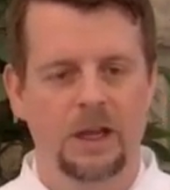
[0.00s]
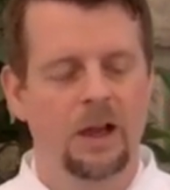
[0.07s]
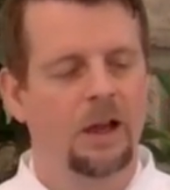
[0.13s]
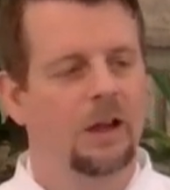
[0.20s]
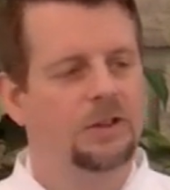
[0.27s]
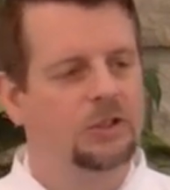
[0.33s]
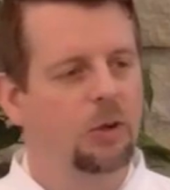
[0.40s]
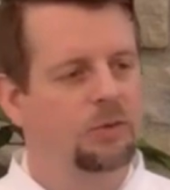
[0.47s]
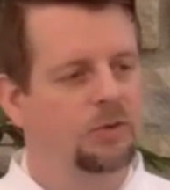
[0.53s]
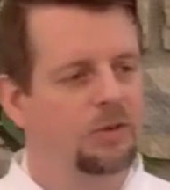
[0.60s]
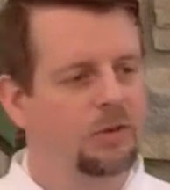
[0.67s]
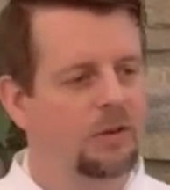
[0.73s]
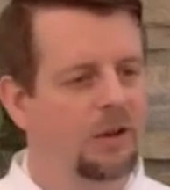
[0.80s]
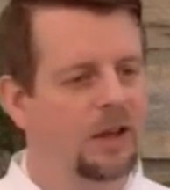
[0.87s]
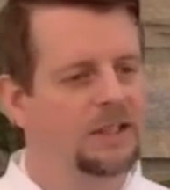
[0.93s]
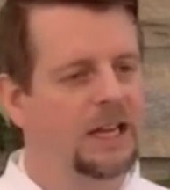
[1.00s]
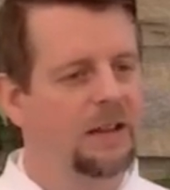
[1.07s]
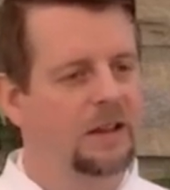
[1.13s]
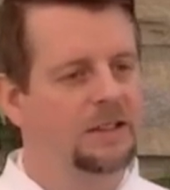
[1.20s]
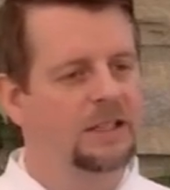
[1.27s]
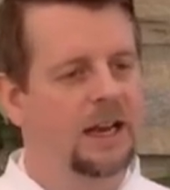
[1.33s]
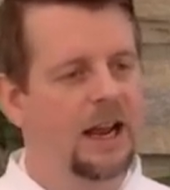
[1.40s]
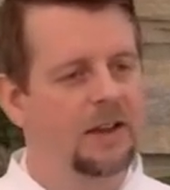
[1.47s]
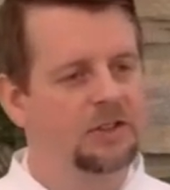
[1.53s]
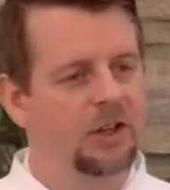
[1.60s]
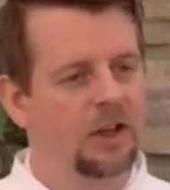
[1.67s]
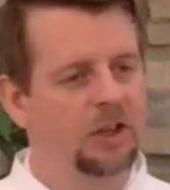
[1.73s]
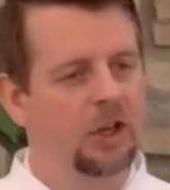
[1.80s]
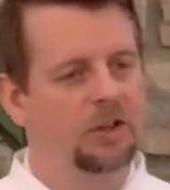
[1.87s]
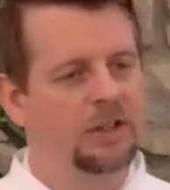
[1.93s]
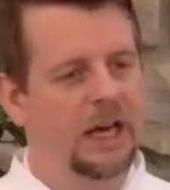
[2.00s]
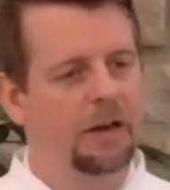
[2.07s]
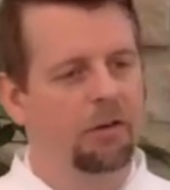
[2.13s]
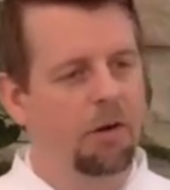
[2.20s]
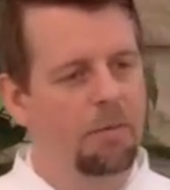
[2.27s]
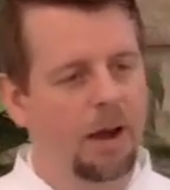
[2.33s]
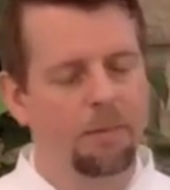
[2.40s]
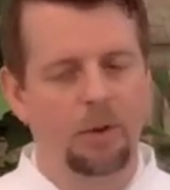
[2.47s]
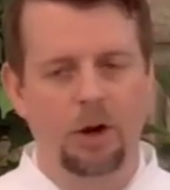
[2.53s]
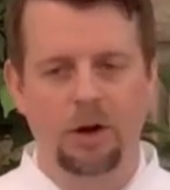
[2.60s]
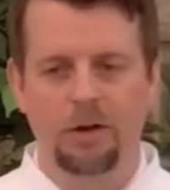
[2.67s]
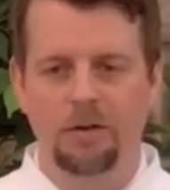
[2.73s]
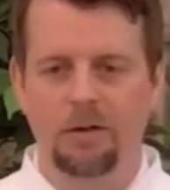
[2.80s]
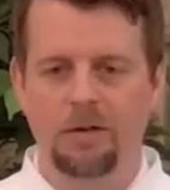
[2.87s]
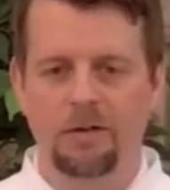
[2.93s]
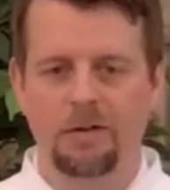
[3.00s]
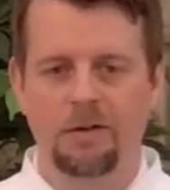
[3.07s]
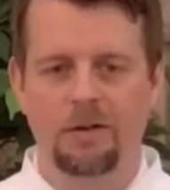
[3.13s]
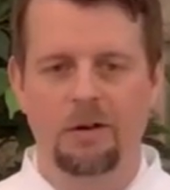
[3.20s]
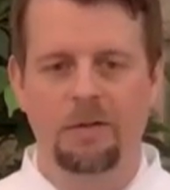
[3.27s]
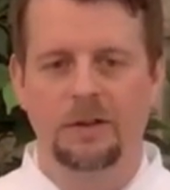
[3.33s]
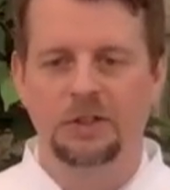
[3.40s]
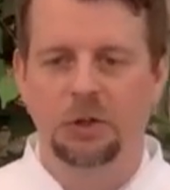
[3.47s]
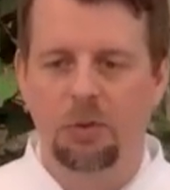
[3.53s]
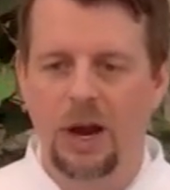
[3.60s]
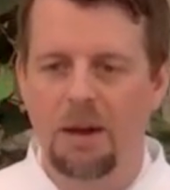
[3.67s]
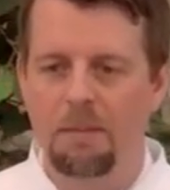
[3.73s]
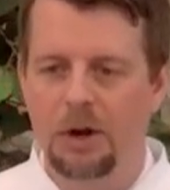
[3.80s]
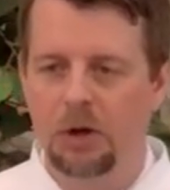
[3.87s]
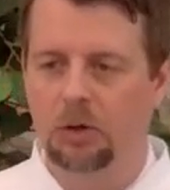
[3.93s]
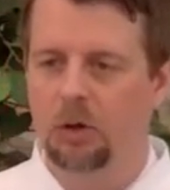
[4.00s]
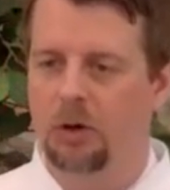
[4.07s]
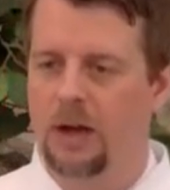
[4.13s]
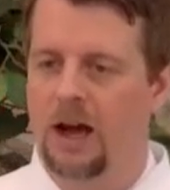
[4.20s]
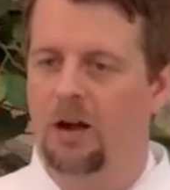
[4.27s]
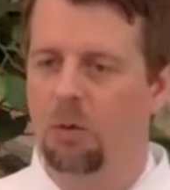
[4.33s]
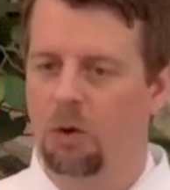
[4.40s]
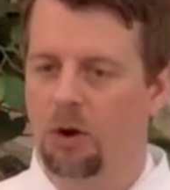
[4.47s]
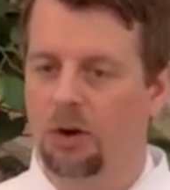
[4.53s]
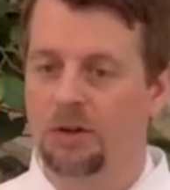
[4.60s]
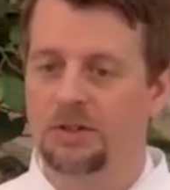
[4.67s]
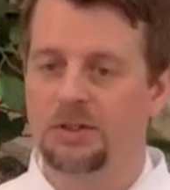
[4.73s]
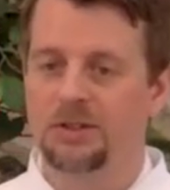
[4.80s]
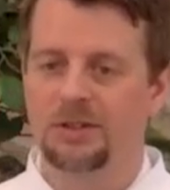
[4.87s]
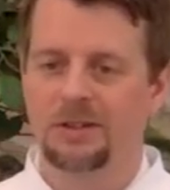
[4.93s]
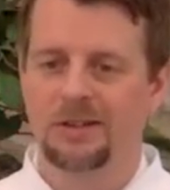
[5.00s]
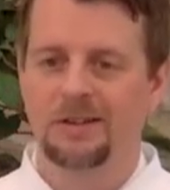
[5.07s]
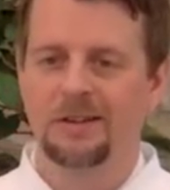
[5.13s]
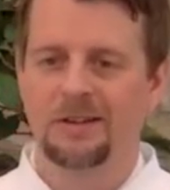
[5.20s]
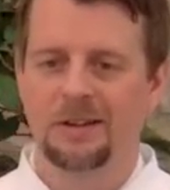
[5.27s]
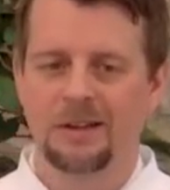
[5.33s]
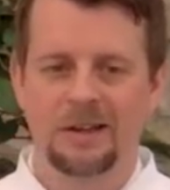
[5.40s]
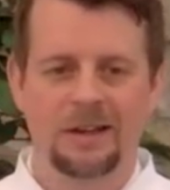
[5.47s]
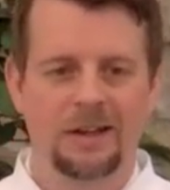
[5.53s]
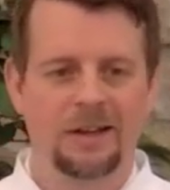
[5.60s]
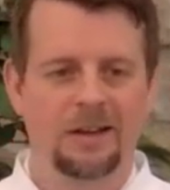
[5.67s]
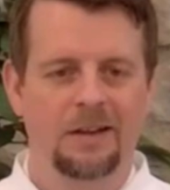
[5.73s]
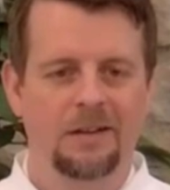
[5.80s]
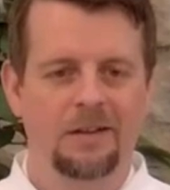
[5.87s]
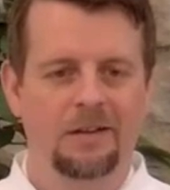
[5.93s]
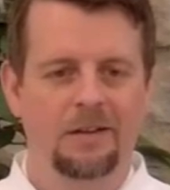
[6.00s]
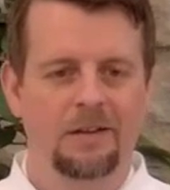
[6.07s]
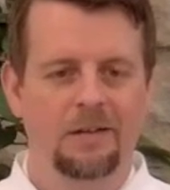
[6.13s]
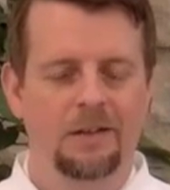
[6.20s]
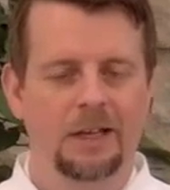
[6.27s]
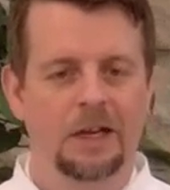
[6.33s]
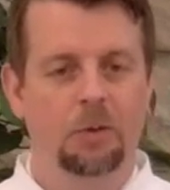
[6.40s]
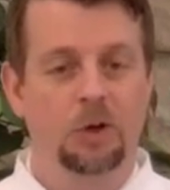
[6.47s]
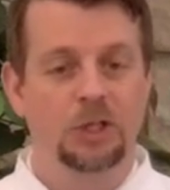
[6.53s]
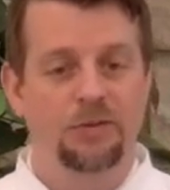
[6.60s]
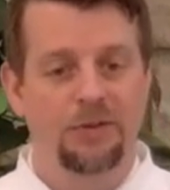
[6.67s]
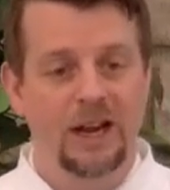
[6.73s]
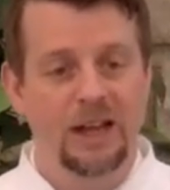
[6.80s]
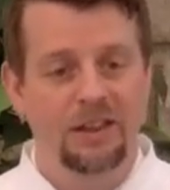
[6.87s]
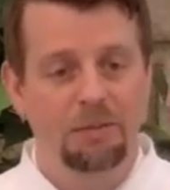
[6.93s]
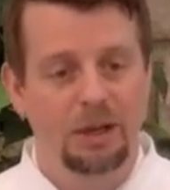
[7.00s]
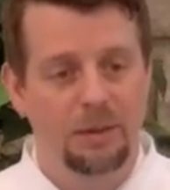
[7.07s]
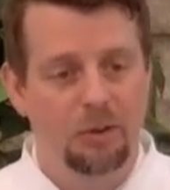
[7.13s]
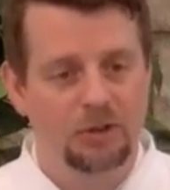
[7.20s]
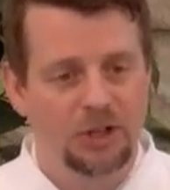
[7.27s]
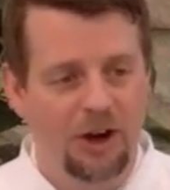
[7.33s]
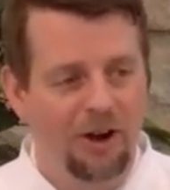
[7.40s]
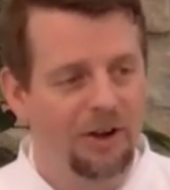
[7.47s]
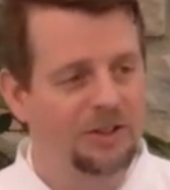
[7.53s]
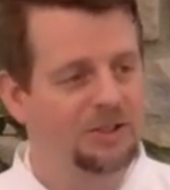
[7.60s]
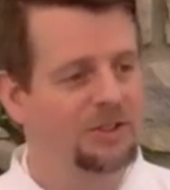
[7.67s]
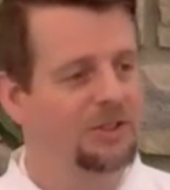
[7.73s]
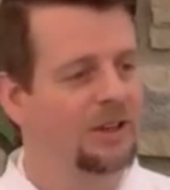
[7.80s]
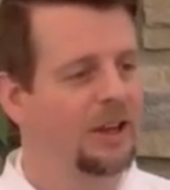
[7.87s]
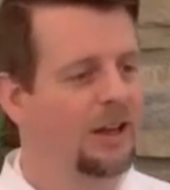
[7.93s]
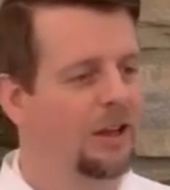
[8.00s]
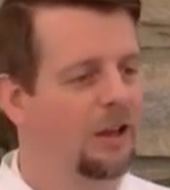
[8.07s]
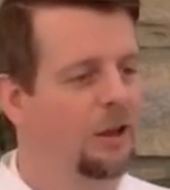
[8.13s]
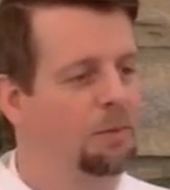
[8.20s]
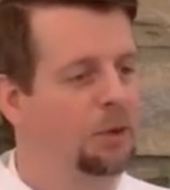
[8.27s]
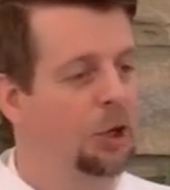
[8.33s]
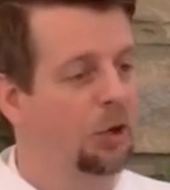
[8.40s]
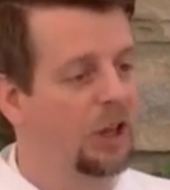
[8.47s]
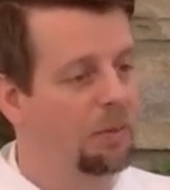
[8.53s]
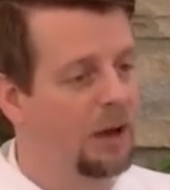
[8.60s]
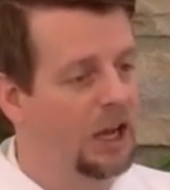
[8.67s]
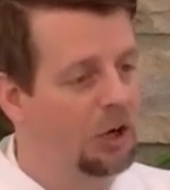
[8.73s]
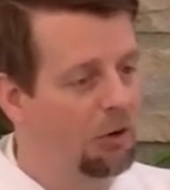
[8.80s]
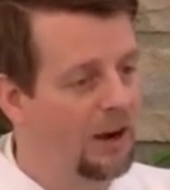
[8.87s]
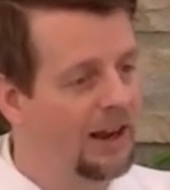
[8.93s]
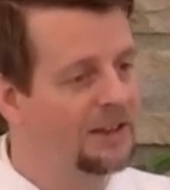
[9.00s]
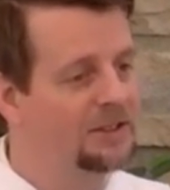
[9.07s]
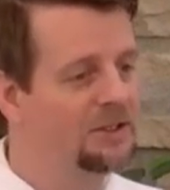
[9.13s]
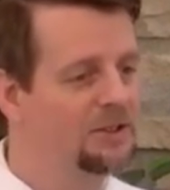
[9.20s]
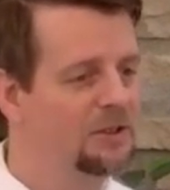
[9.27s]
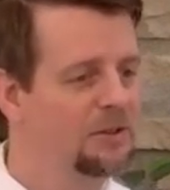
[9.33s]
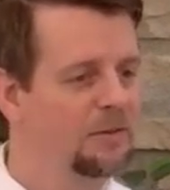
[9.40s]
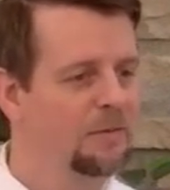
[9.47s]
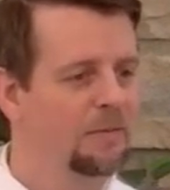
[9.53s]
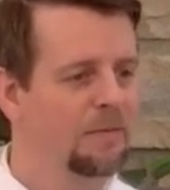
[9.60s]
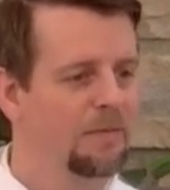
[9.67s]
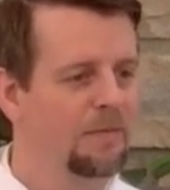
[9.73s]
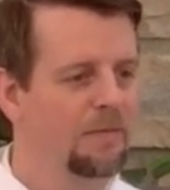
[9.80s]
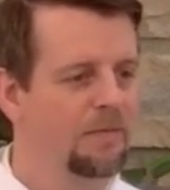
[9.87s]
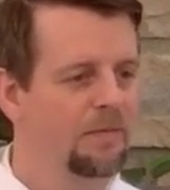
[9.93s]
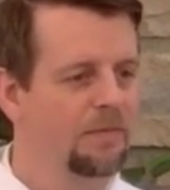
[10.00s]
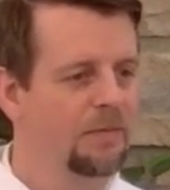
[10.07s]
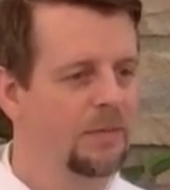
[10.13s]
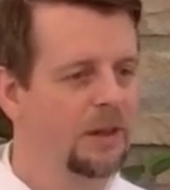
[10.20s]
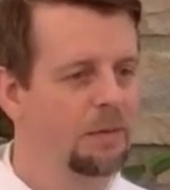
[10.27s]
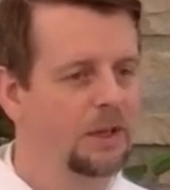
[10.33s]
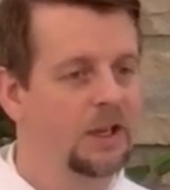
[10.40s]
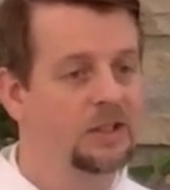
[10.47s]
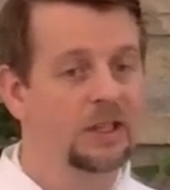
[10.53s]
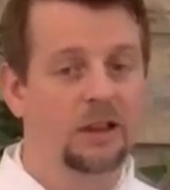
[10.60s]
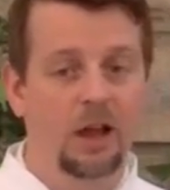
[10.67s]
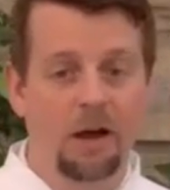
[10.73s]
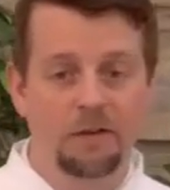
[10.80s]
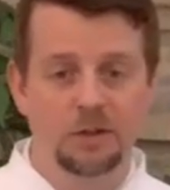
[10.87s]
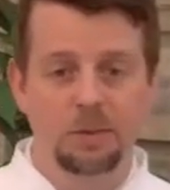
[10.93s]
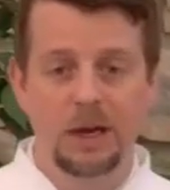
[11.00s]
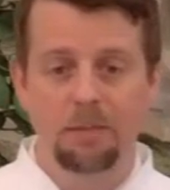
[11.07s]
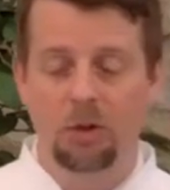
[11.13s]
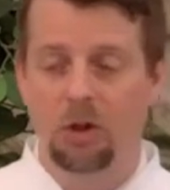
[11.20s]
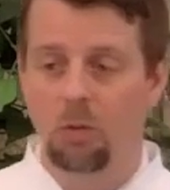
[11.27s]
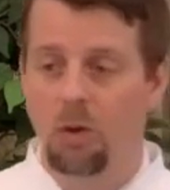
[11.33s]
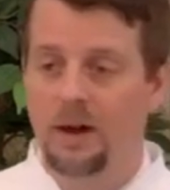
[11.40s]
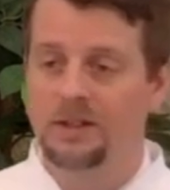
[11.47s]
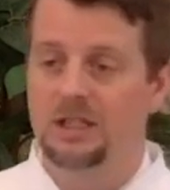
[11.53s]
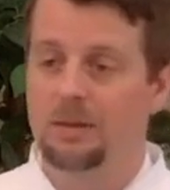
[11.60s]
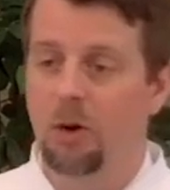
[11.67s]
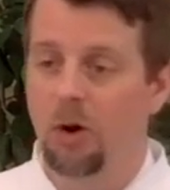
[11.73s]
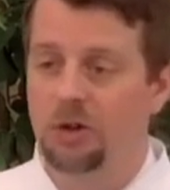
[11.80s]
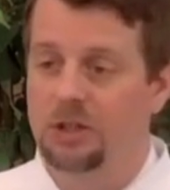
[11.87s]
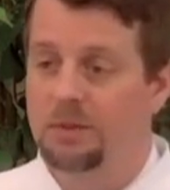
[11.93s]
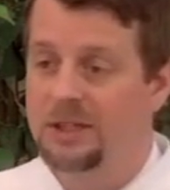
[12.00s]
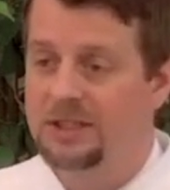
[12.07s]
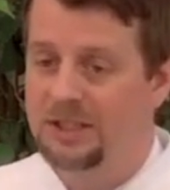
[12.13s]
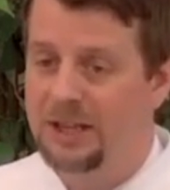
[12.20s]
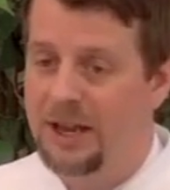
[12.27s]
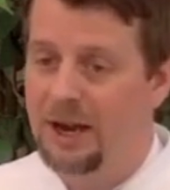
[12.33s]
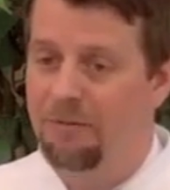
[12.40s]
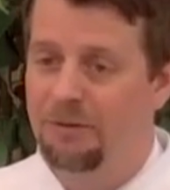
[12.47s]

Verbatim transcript: So, a day like today is a good day to remember this great miracle God works. He works faith in people's hearts purely by grace because he loves people and wants them all to be saved.